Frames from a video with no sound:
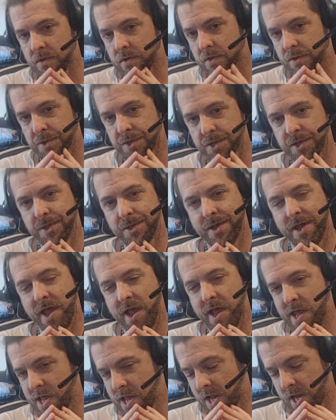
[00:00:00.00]

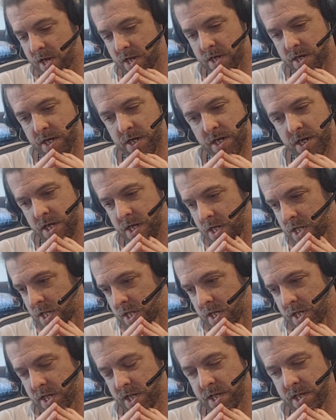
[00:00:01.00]
today
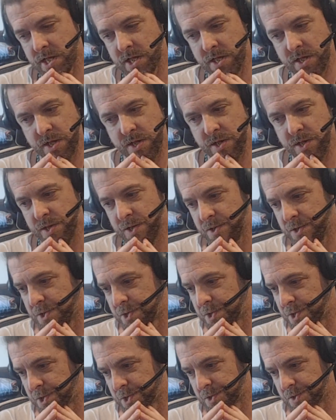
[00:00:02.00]

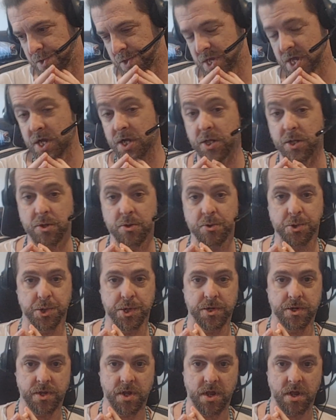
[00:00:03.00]
is
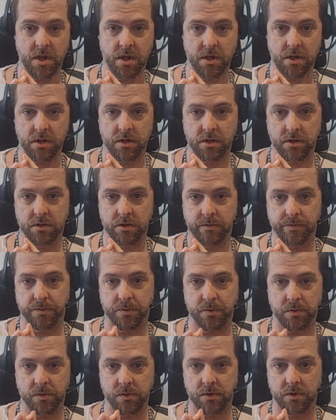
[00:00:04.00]
conclusion day
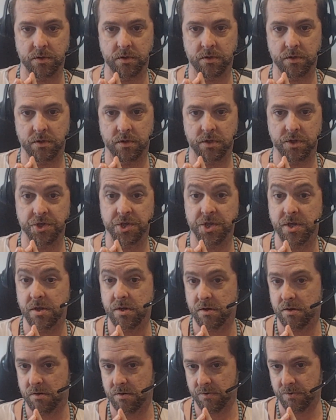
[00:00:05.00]
for
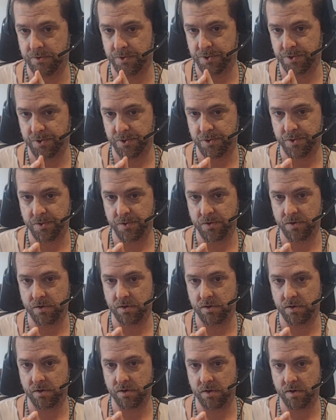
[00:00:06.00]
years
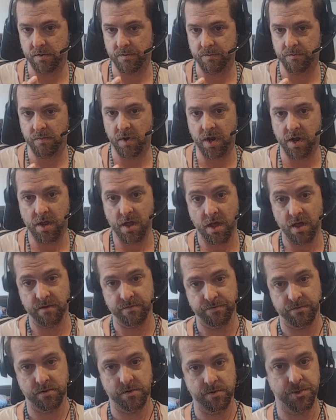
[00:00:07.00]
of my
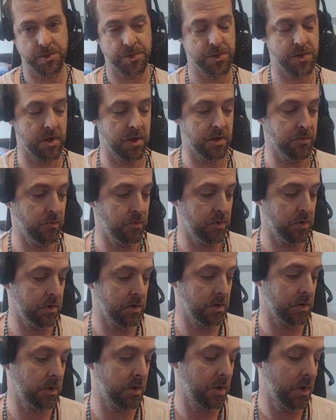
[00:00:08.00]
efforts and
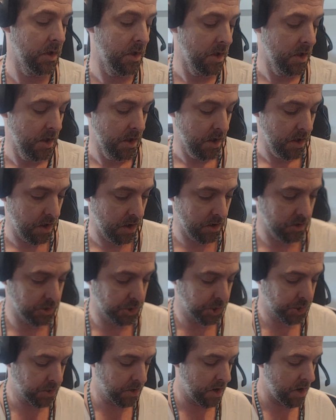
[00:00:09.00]
work on
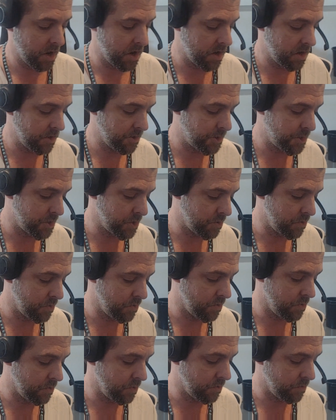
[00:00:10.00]
trying
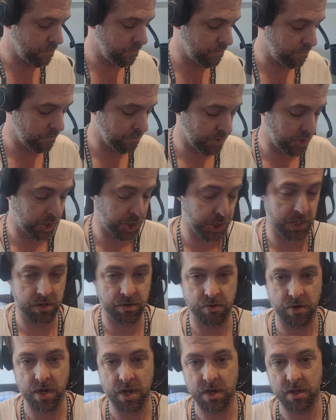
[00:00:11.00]
to
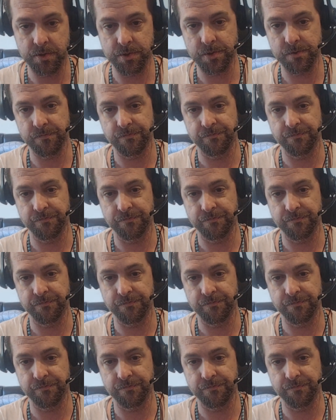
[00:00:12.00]
generate